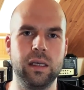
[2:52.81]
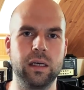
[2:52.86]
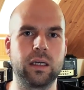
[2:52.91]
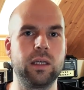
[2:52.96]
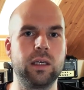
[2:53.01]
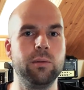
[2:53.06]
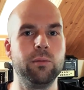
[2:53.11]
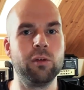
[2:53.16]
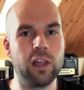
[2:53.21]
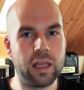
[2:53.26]

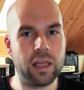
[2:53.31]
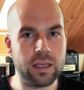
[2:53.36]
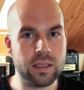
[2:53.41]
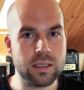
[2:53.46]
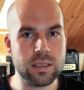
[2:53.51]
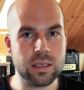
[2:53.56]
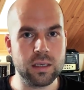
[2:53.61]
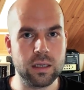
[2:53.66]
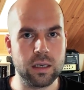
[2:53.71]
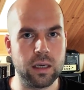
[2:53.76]

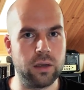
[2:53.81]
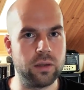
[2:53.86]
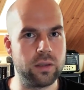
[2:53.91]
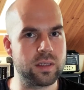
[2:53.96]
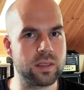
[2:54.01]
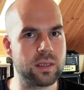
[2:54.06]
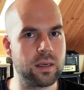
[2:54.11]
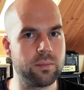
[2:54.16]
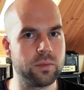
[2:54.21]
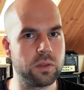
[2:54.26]
accumulates in
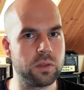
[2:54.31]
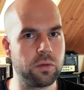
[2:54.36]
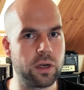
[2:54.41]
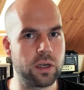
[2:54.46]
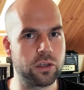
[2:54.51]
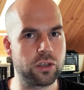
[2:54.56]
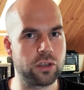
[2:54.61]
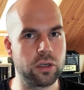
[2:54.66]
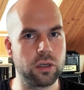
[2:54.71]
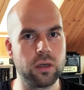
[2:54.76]
some
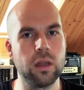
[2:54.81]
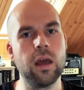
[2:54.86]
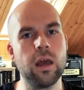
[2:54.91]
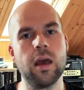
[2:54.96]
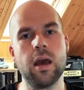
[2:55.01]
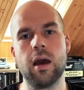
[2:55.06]
direction,